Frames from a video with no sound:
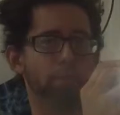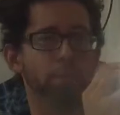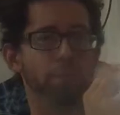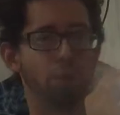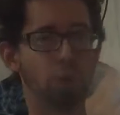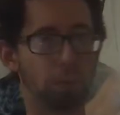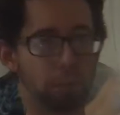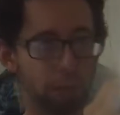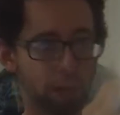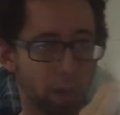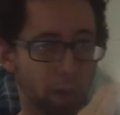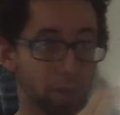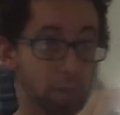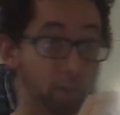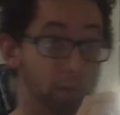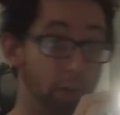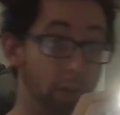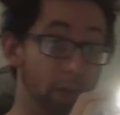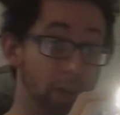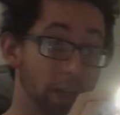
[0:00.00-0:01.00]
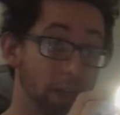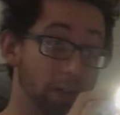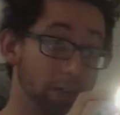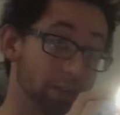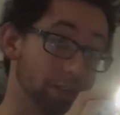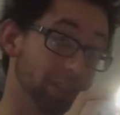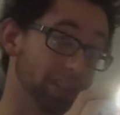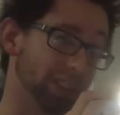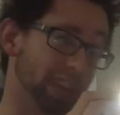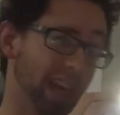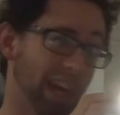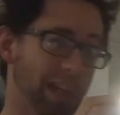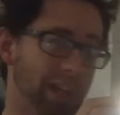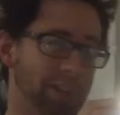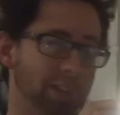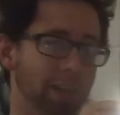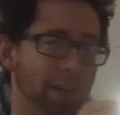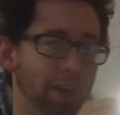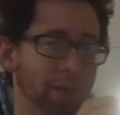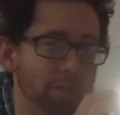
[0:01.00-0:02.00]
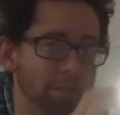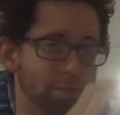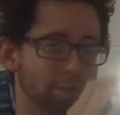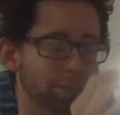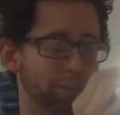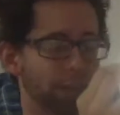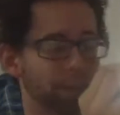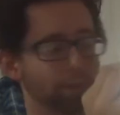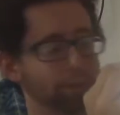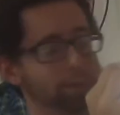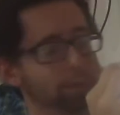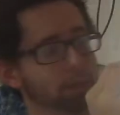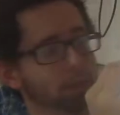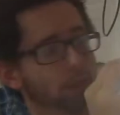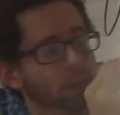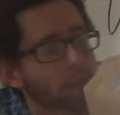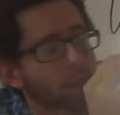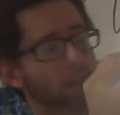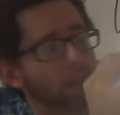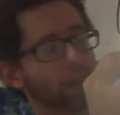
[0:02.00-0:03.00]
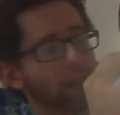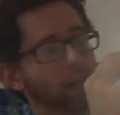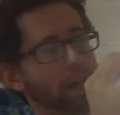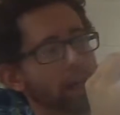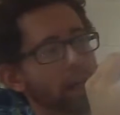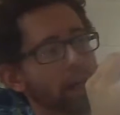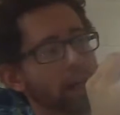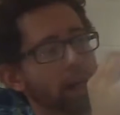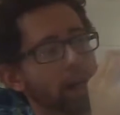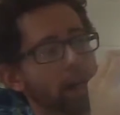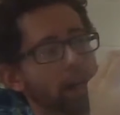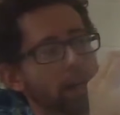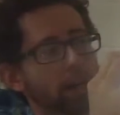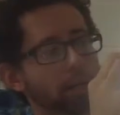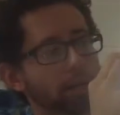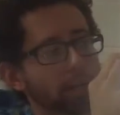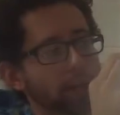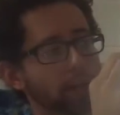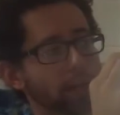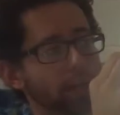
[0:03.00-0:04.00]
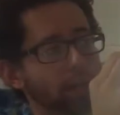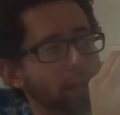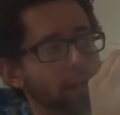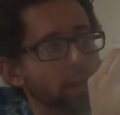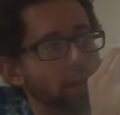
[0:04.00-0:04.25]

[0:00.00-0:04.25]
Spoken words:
filming off of right now, so it's kind of tough. So, but